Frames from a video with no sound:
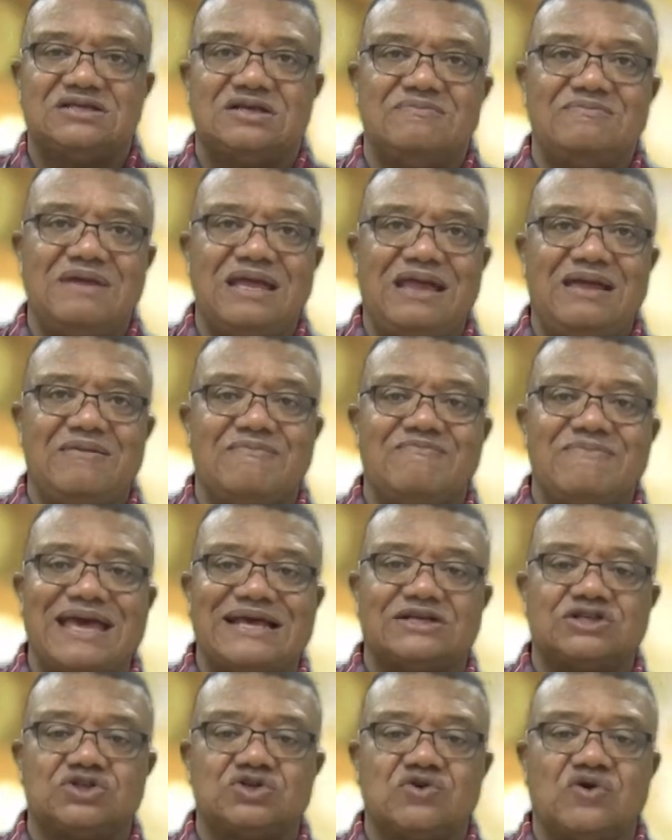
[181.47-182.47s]
to me,
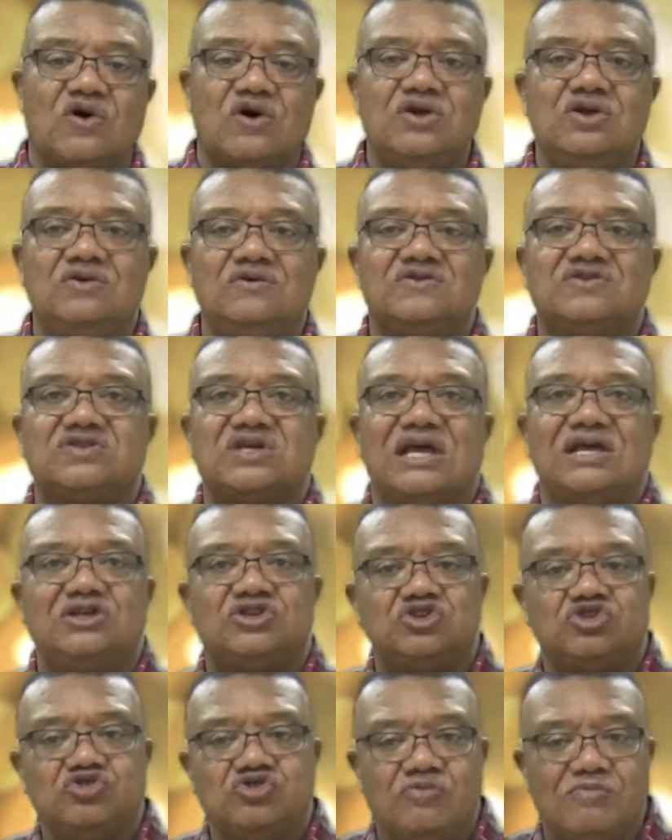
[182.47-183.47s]
make sure you
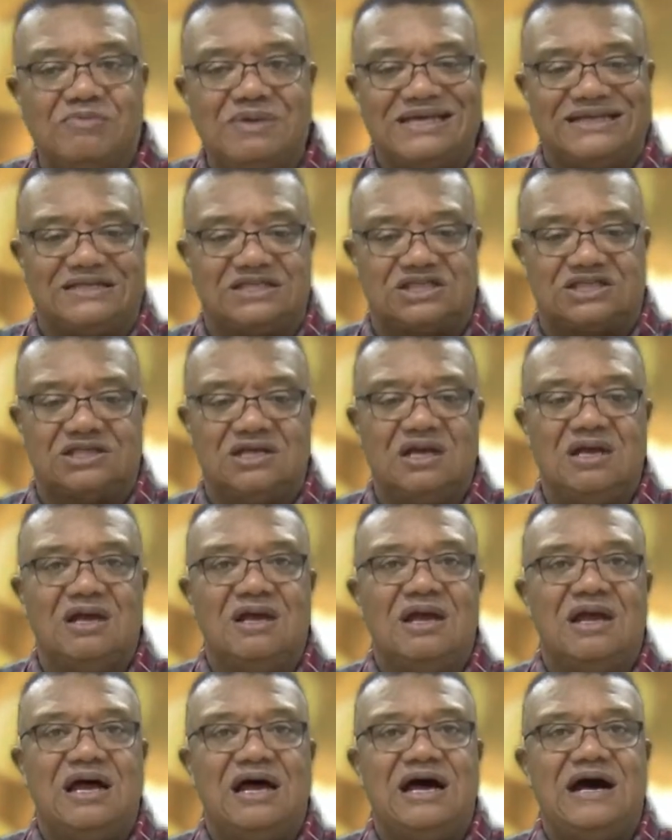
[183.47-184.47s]
say to Miss
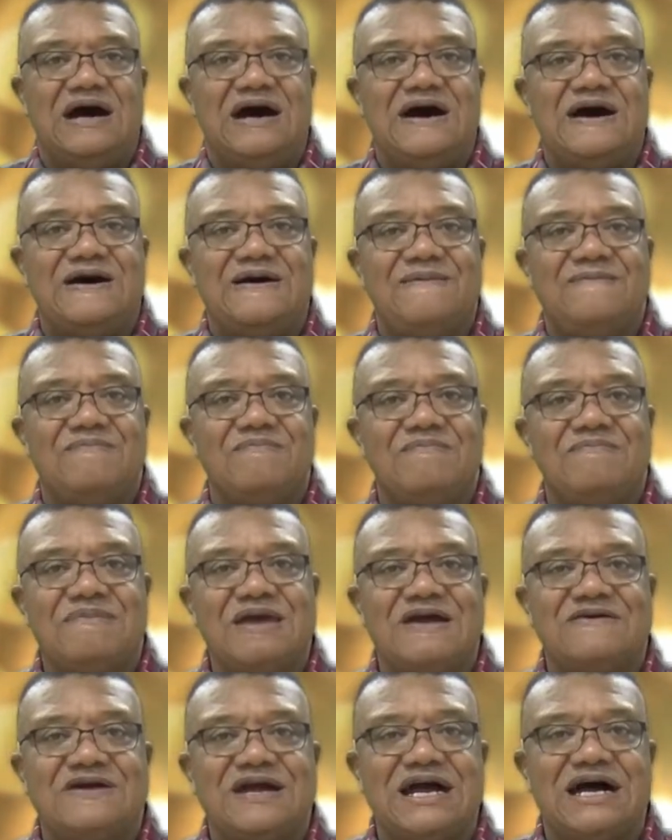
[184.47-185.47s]

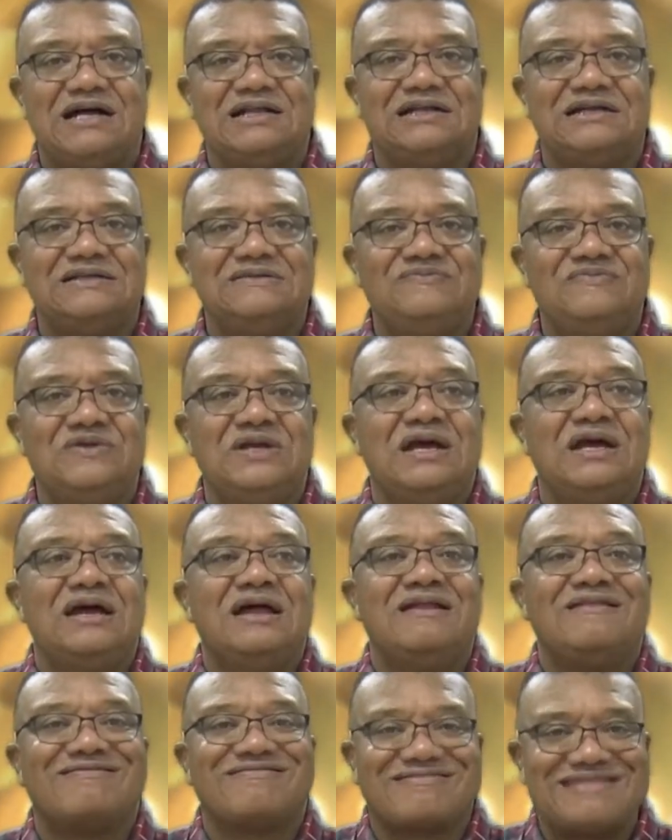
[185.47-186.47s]
Mary
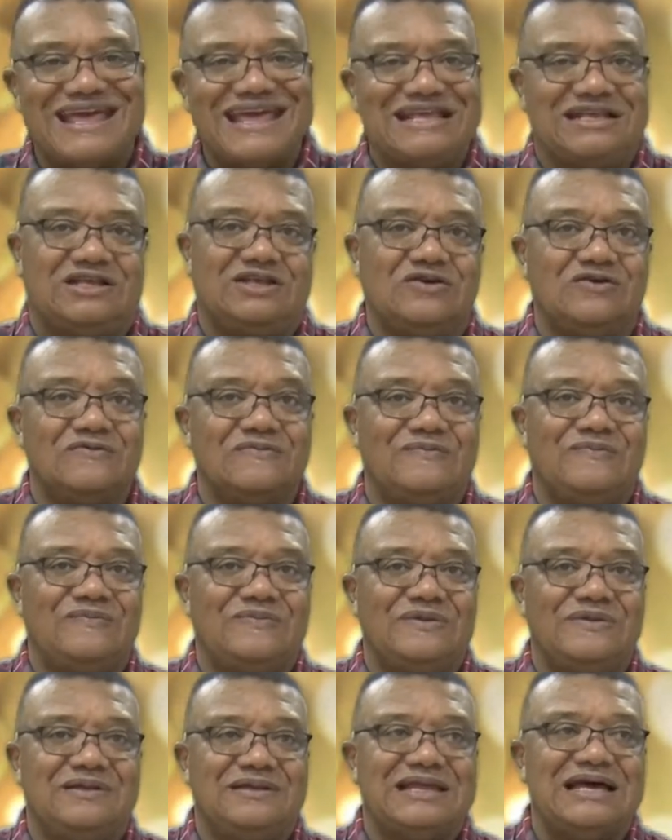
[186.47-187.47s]
Ellen, thank you.
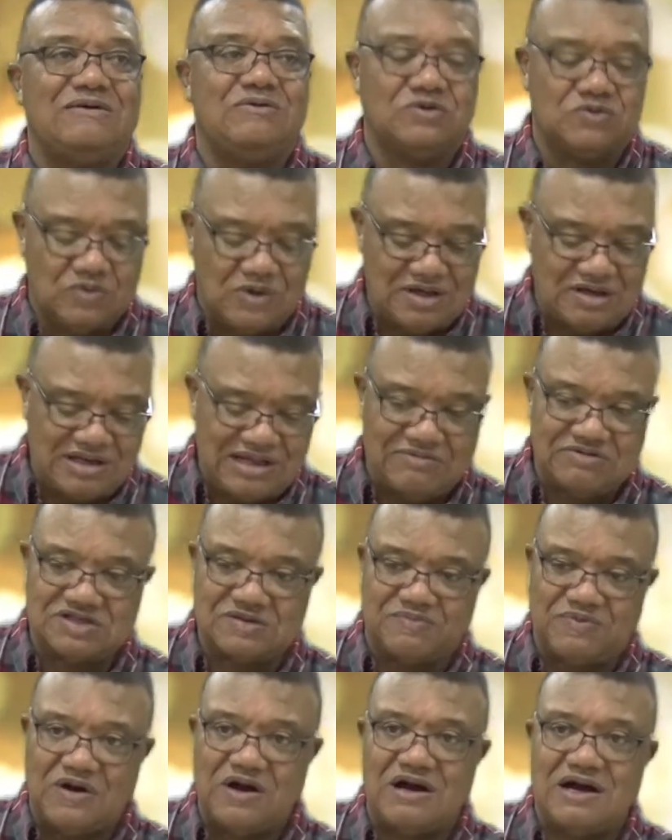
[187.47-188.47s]
That was
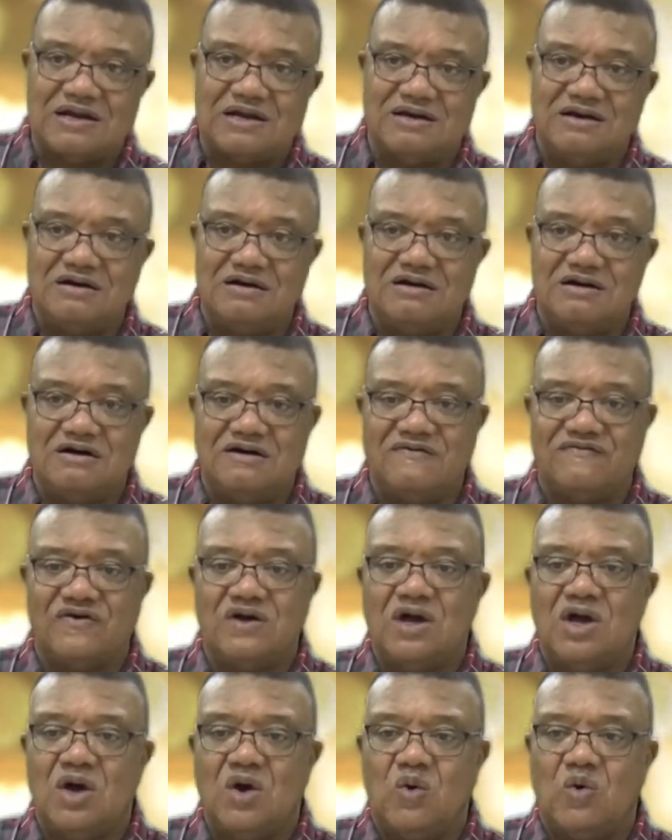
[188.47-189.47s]
a part
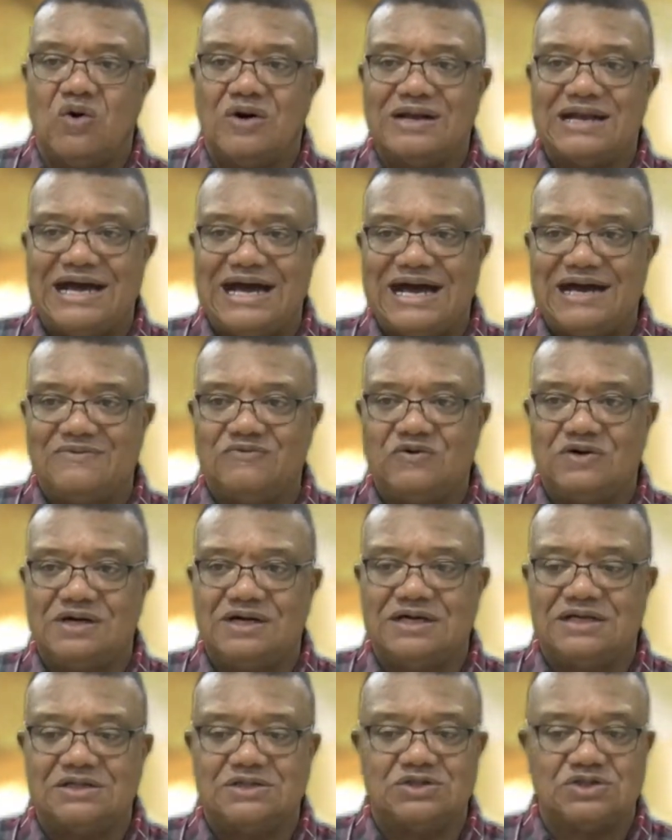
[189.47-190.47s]
of what I
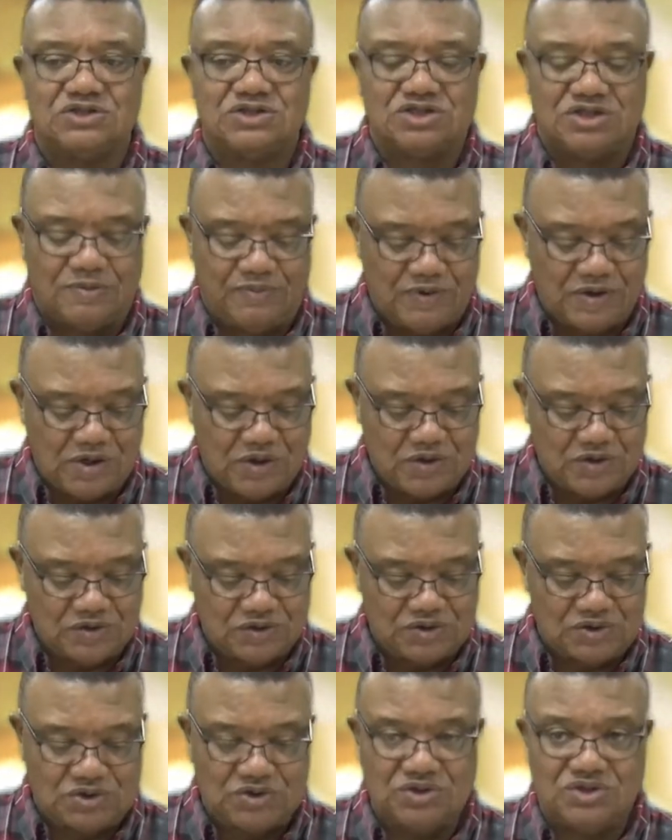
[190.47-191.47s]
was
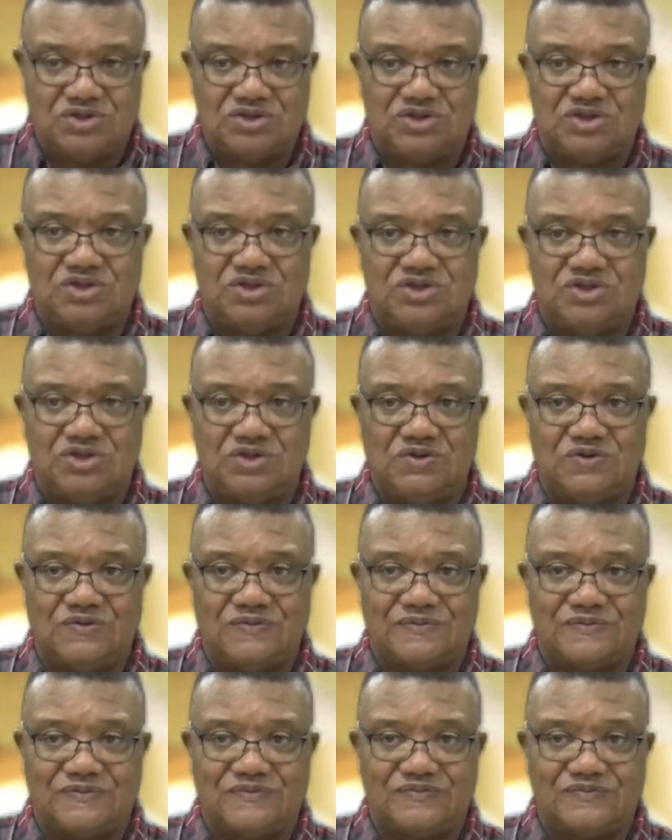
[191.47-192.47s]
supposed to do.